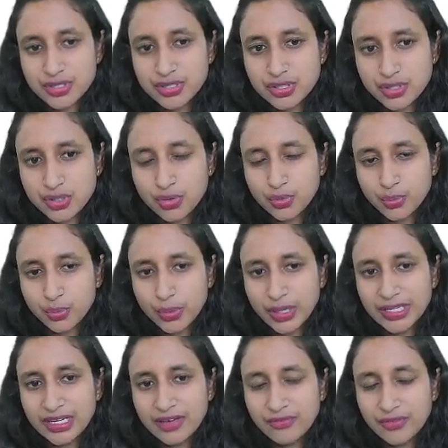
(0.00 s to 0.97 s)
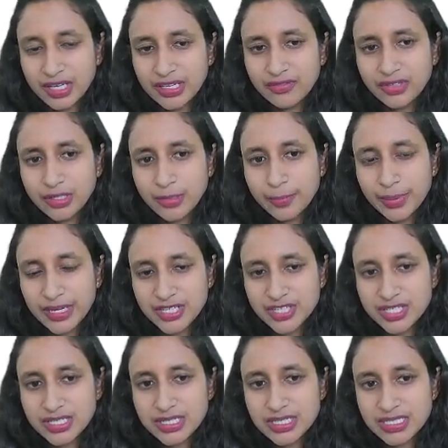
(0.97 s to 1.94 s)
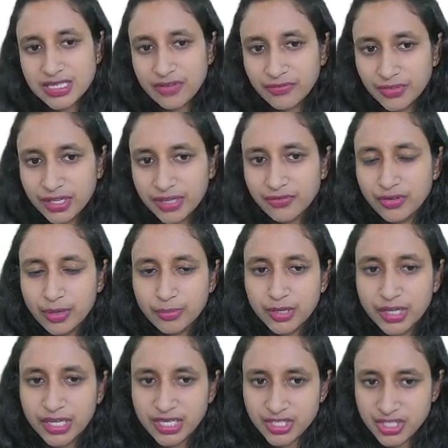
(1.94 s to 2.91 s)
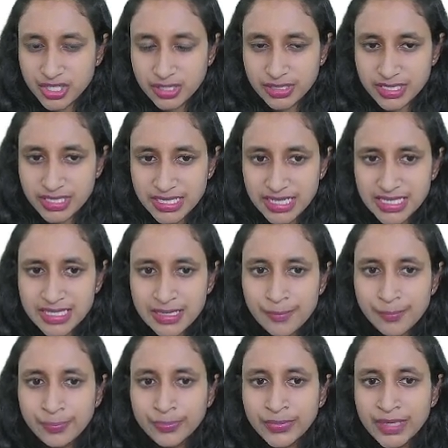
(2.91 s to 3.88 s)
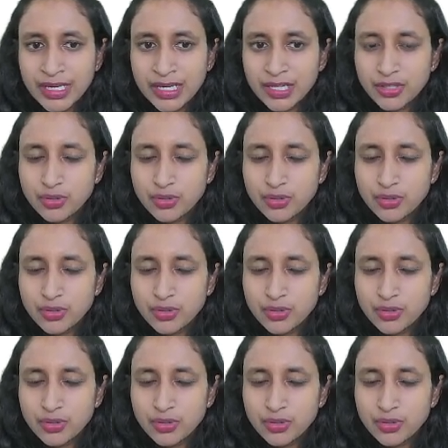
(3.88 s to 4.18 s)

So whenever a patient is suffering from rickettsial disease,